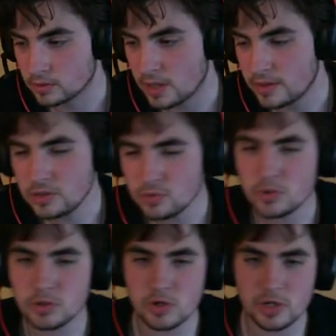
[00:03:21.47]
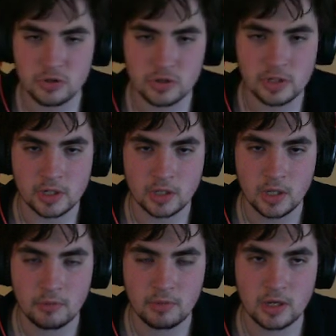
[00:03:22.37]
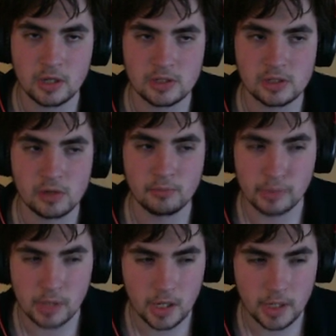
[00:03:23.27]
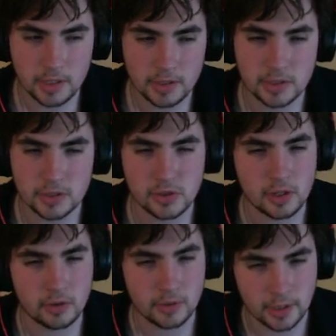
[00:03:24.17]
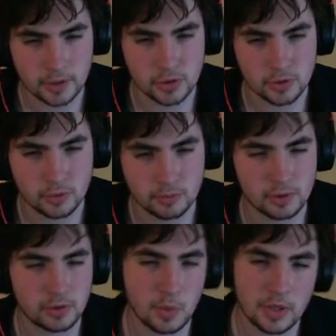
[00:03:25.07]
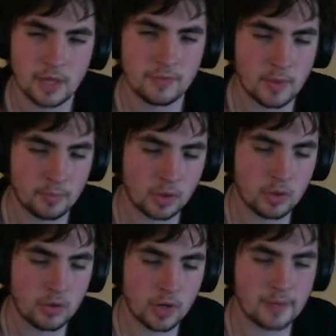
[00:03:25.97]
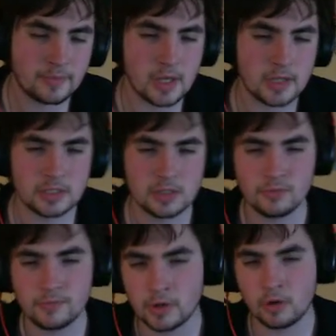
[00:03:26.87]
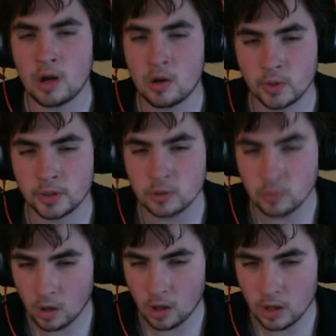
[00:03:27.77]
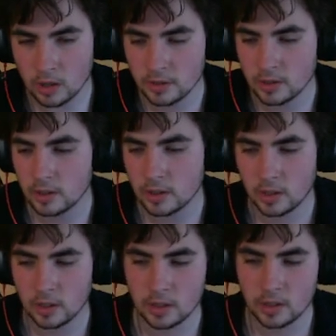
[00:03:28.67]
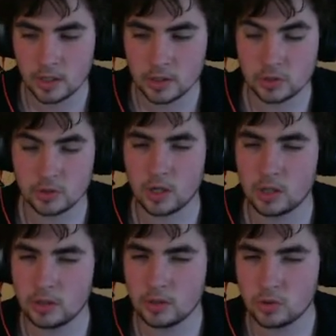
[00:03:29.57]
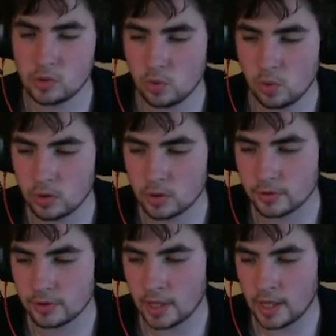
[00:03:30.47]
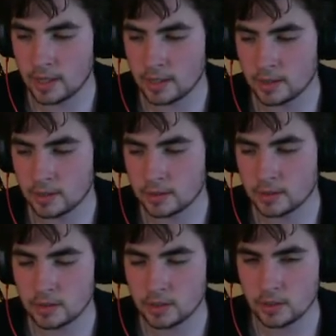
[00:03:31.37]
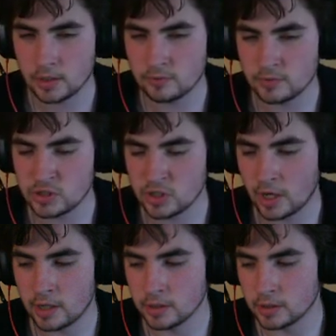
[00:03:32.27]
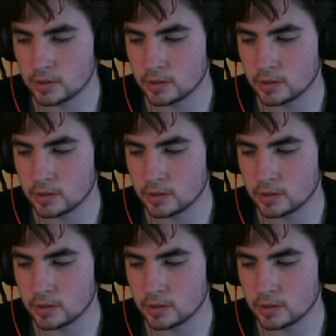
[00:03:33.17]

These ones are interesting because they're blind, so they don't hit you. But the way they have them programmed, they can still figure out where you are. So they're a little cooler than Vagina.